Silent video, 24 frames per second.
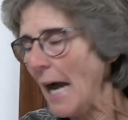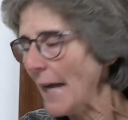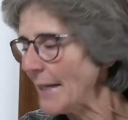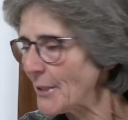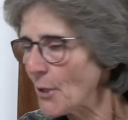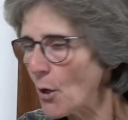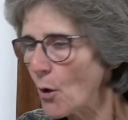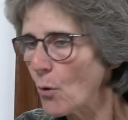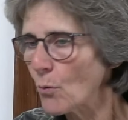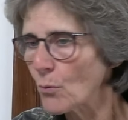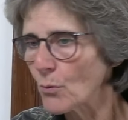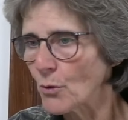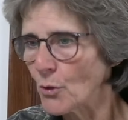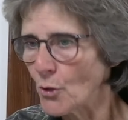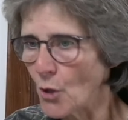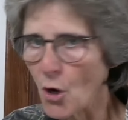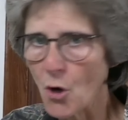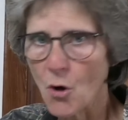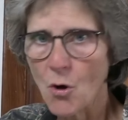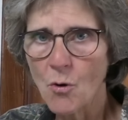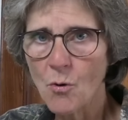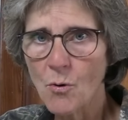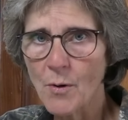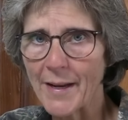I
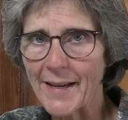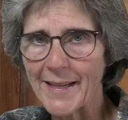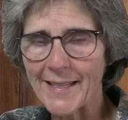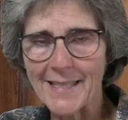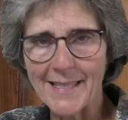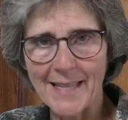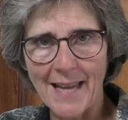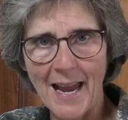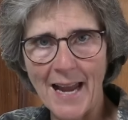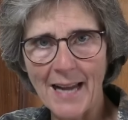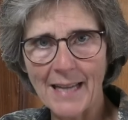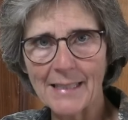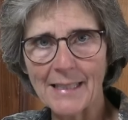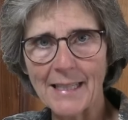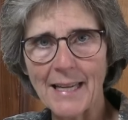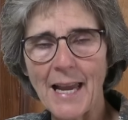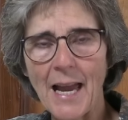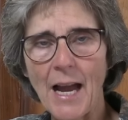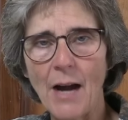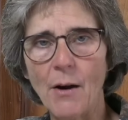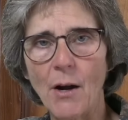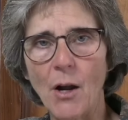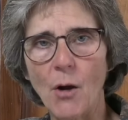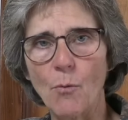don't know
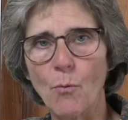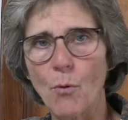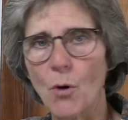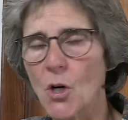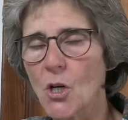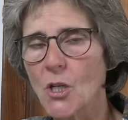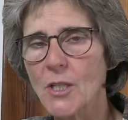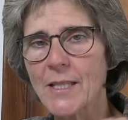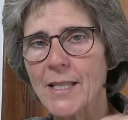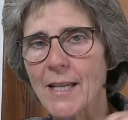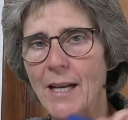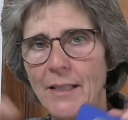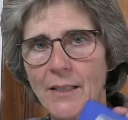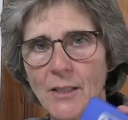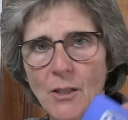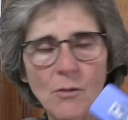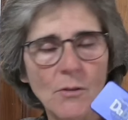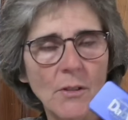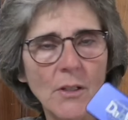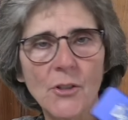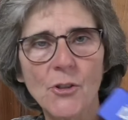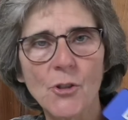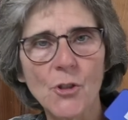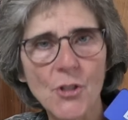exactly how it works. I
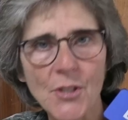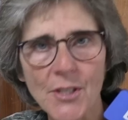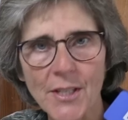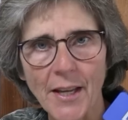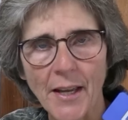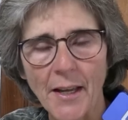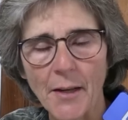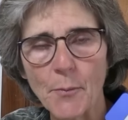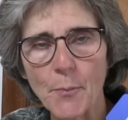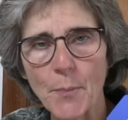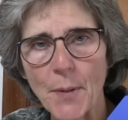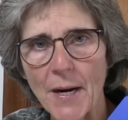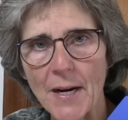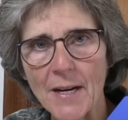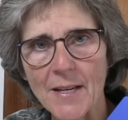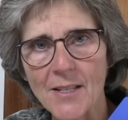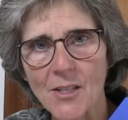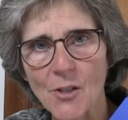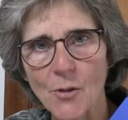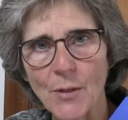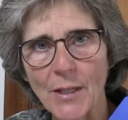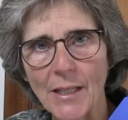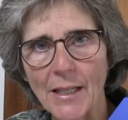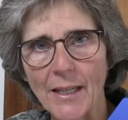don't understand
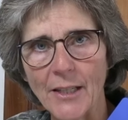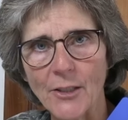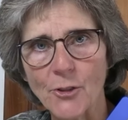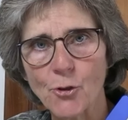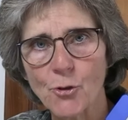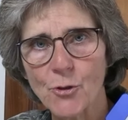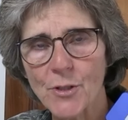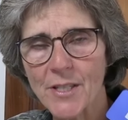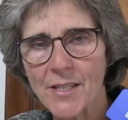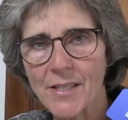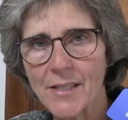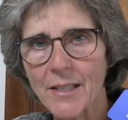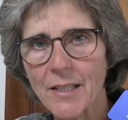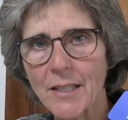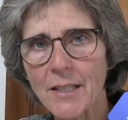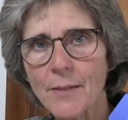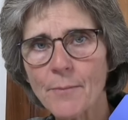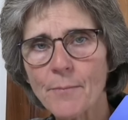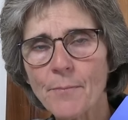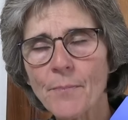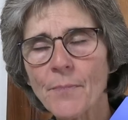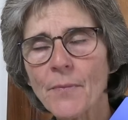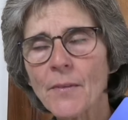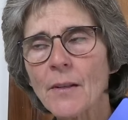
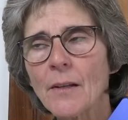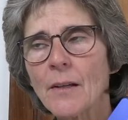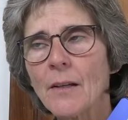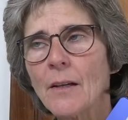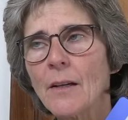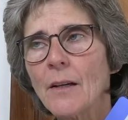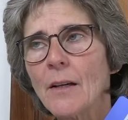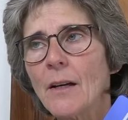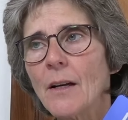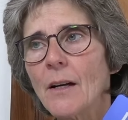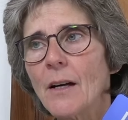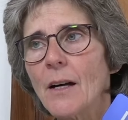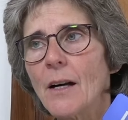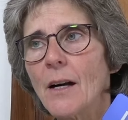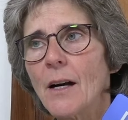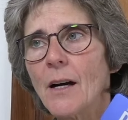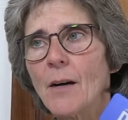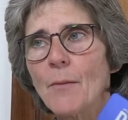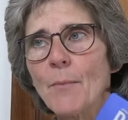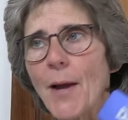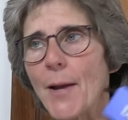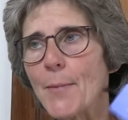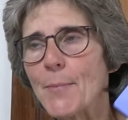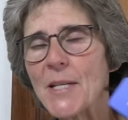piezoelectricity.
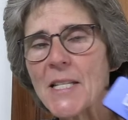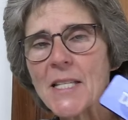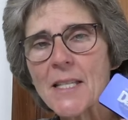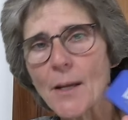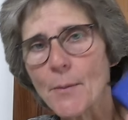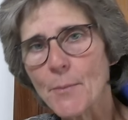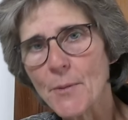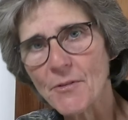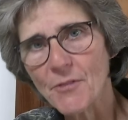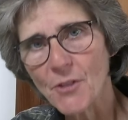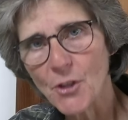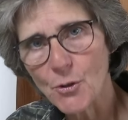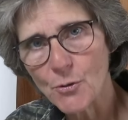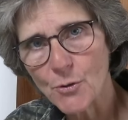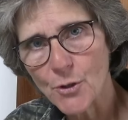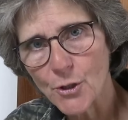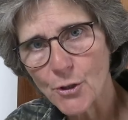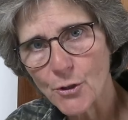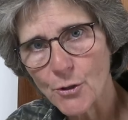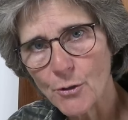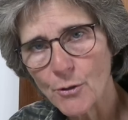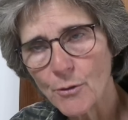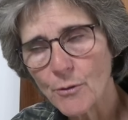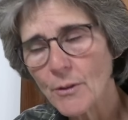Maybe some of
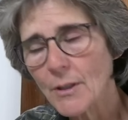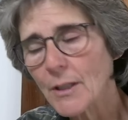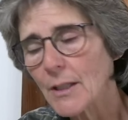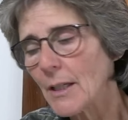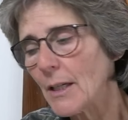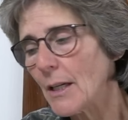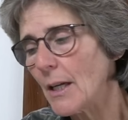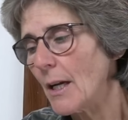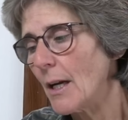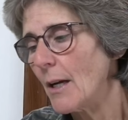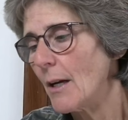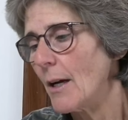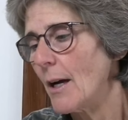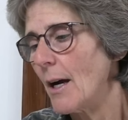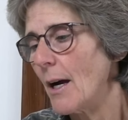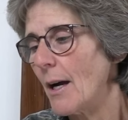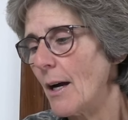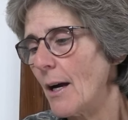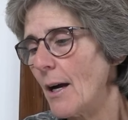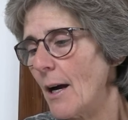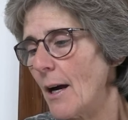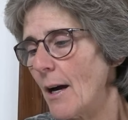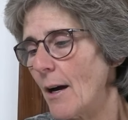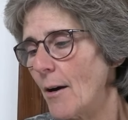you do,
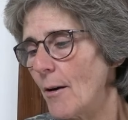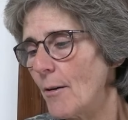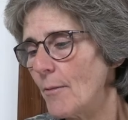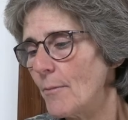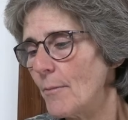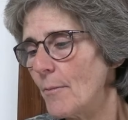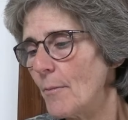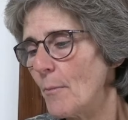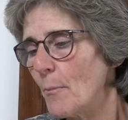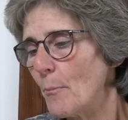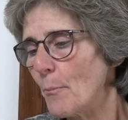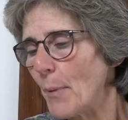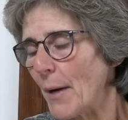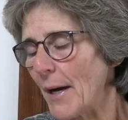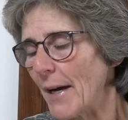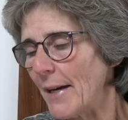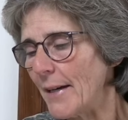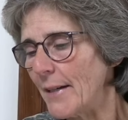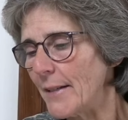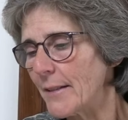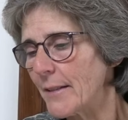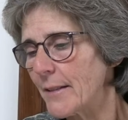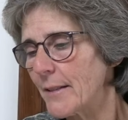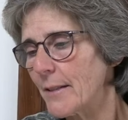
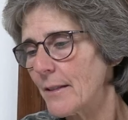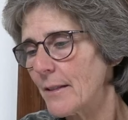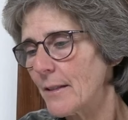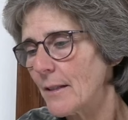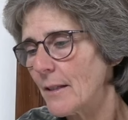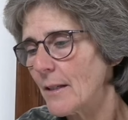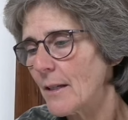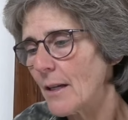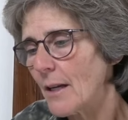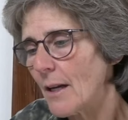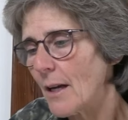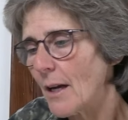but